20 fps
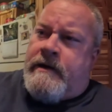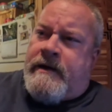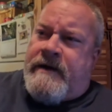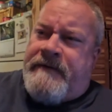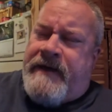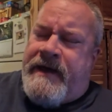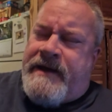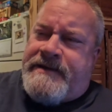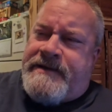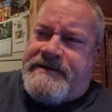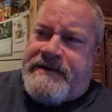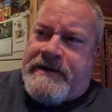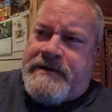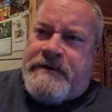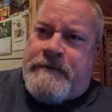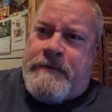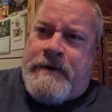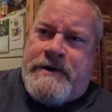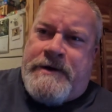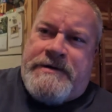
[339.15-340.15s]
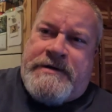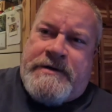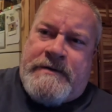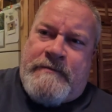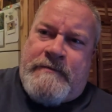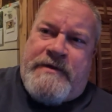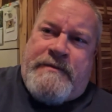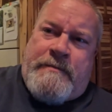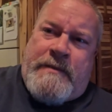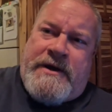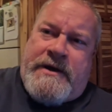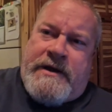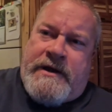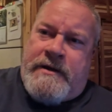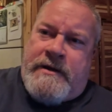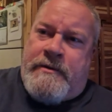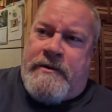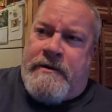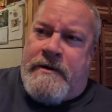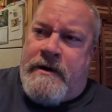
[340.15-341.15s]
I've had a situation with my
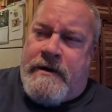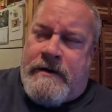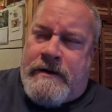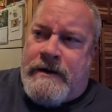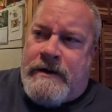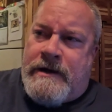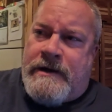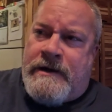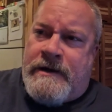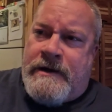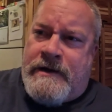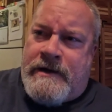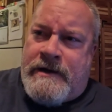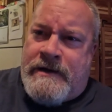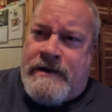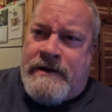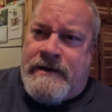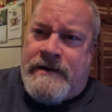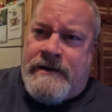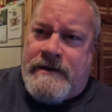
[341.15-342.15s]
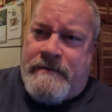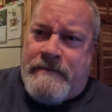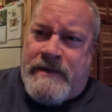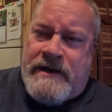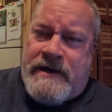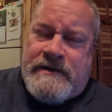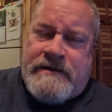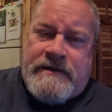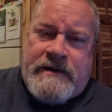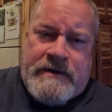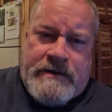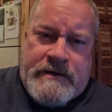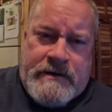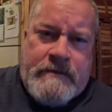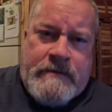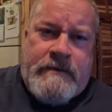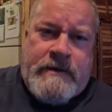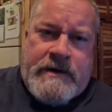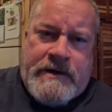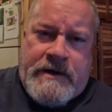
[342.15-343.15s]
neighbor uh, about the,
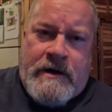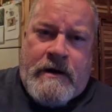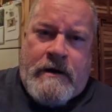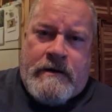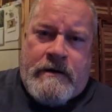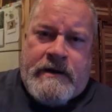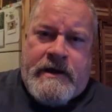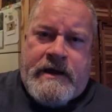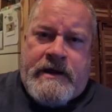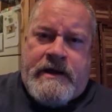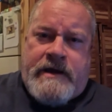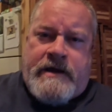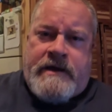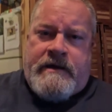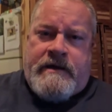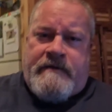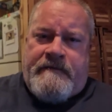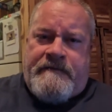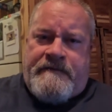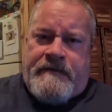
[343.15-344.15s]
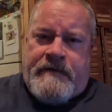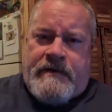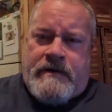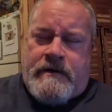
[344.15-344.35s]
the dog they have.